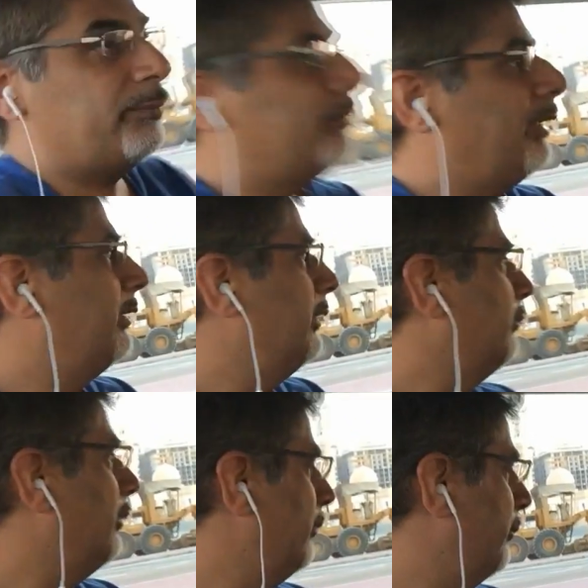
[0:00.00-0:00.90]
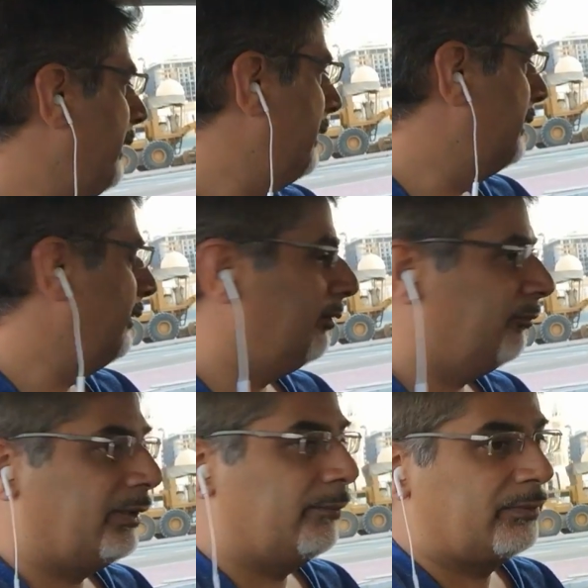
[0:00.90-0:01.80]
be quite good, what would be an addition
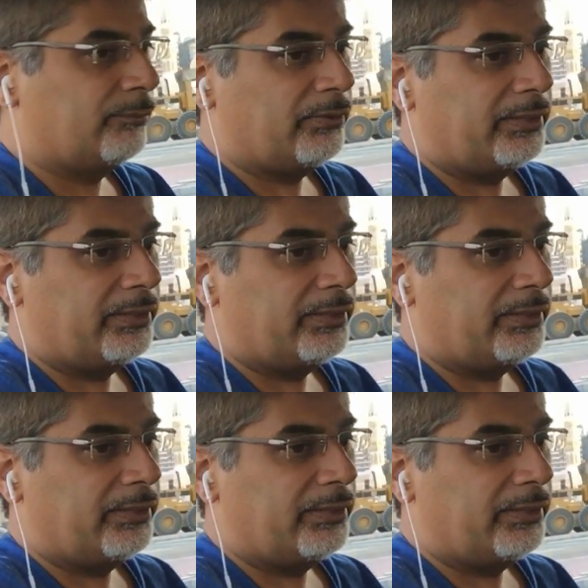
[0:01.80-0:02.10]
for them to put